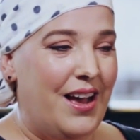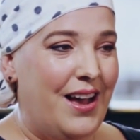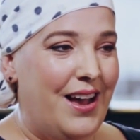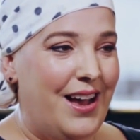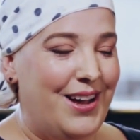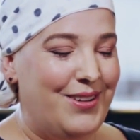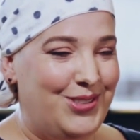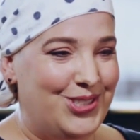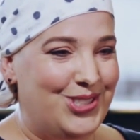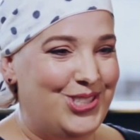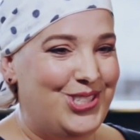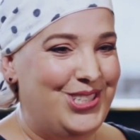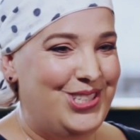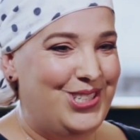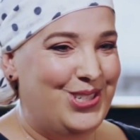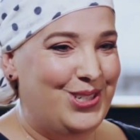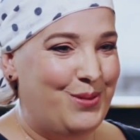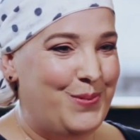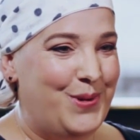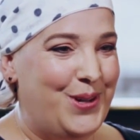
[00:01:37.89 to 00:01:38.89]
After she
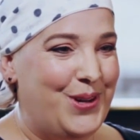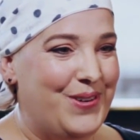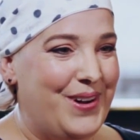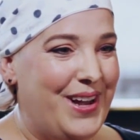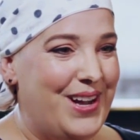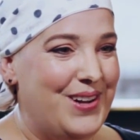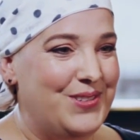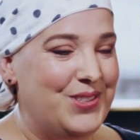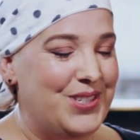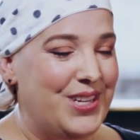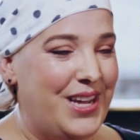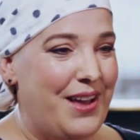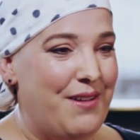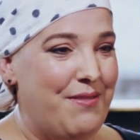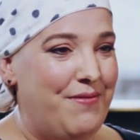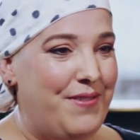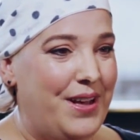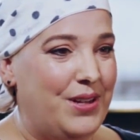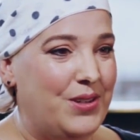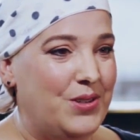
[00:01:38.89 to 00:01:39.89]
took me around, I
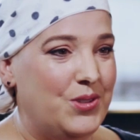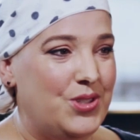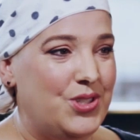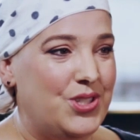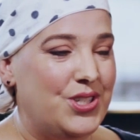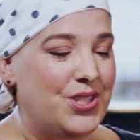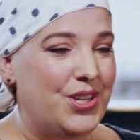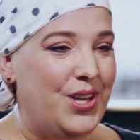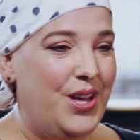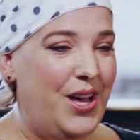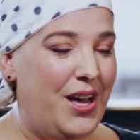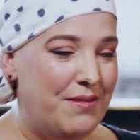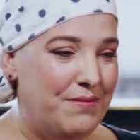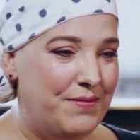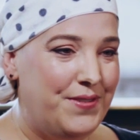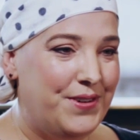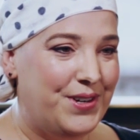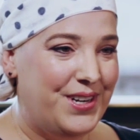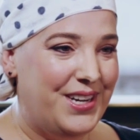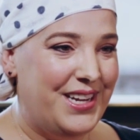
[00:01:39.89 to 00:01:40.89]
felt
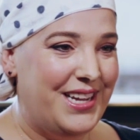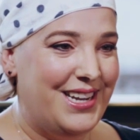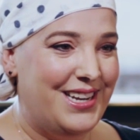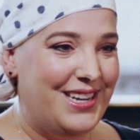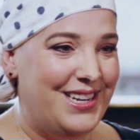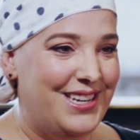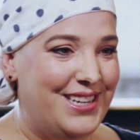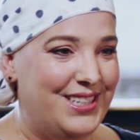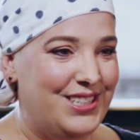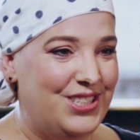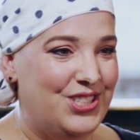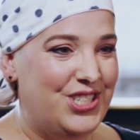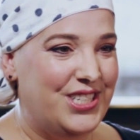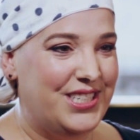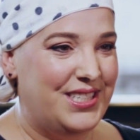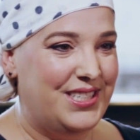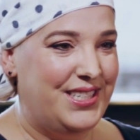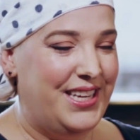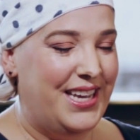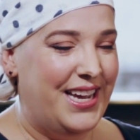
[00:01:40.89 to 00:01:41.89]
comforted,
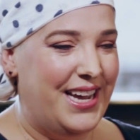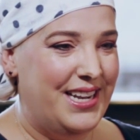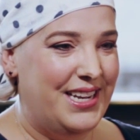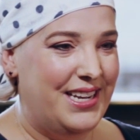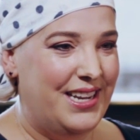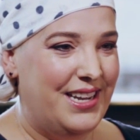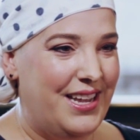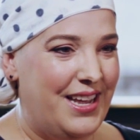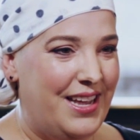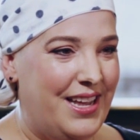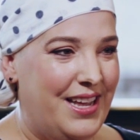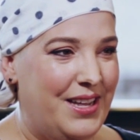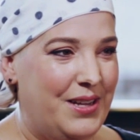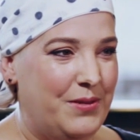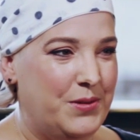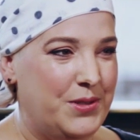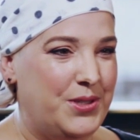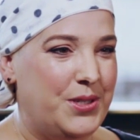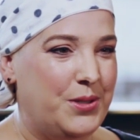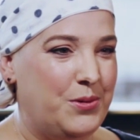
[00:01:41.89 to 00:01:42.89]
just yet it
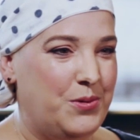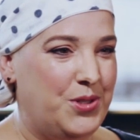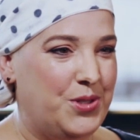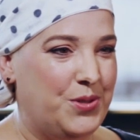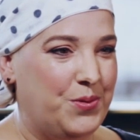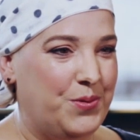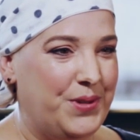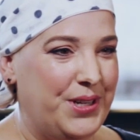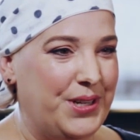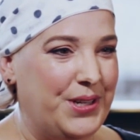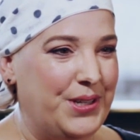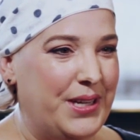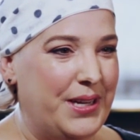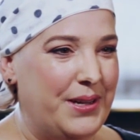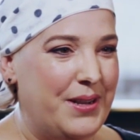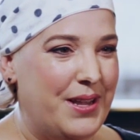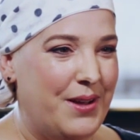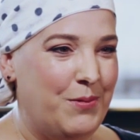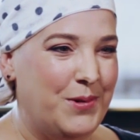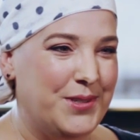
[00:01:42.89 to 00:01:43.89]
was so surreal.
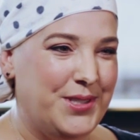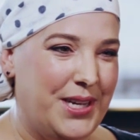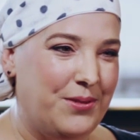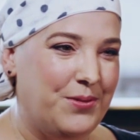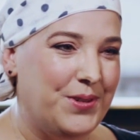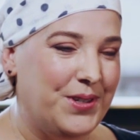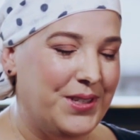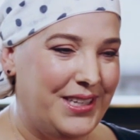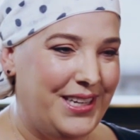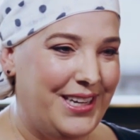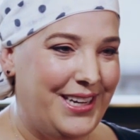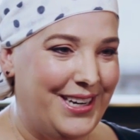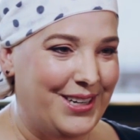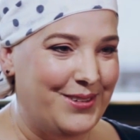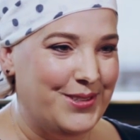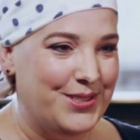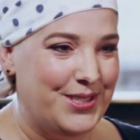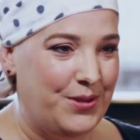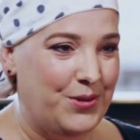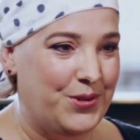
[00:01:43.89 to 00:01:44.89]
Was I really here?
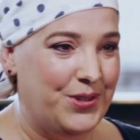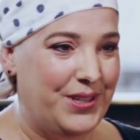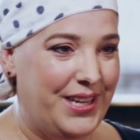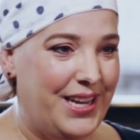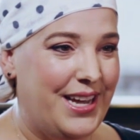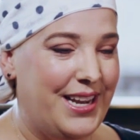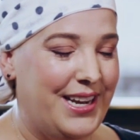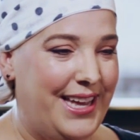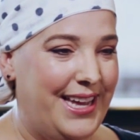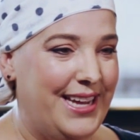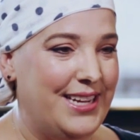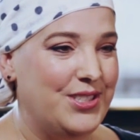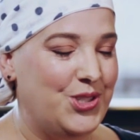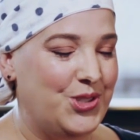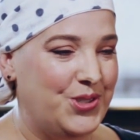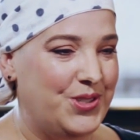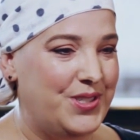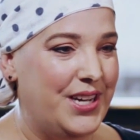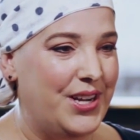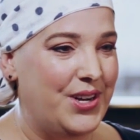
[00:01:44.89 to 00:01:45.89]
Was I really at a
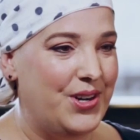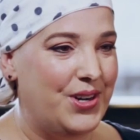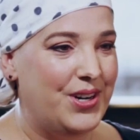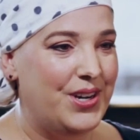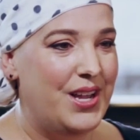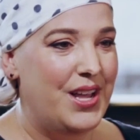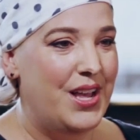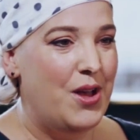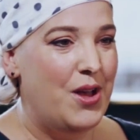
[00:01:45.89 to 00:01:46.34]
cancer center?